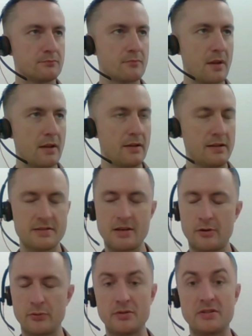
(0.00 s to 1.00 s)
let's
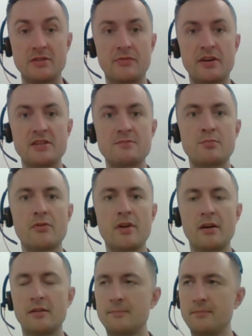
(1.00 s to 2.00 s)
start with the Facebook
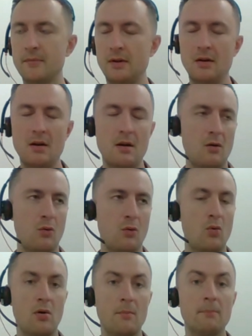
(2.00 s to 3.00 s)
then,
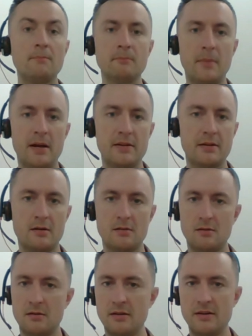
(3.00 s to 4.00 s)
or Meta
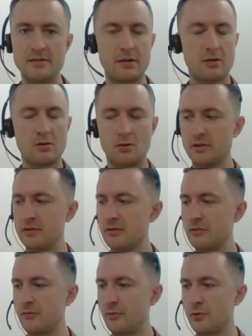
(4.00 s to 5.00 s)
as they call it
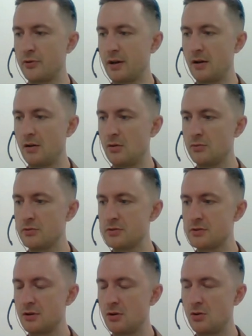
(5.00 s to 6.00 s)
for now.
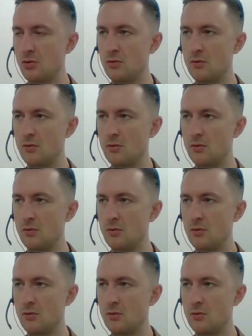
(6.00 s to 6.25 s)
So